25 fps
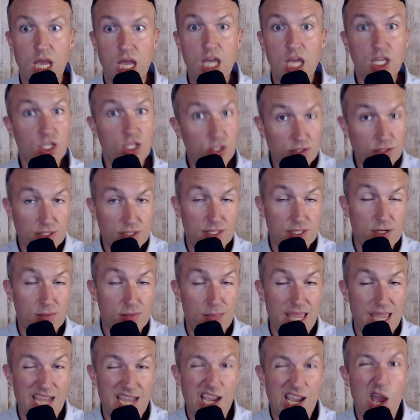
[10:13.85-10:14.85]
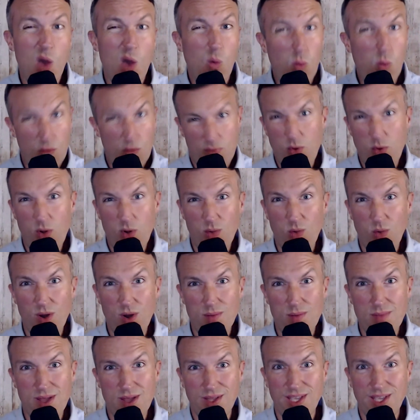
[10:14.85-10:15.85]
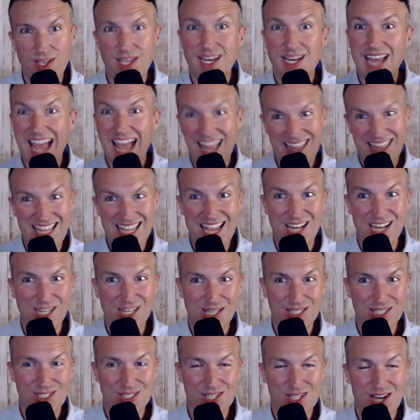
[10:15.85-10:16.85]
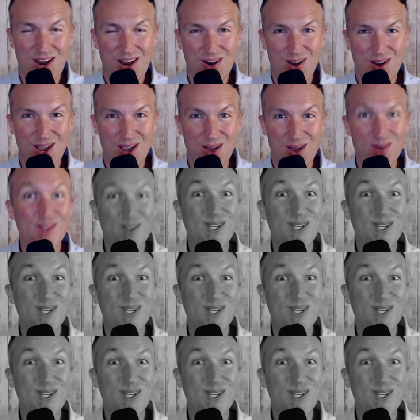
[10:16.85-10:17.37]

you'll still make 1.1 million at the end of the scenario.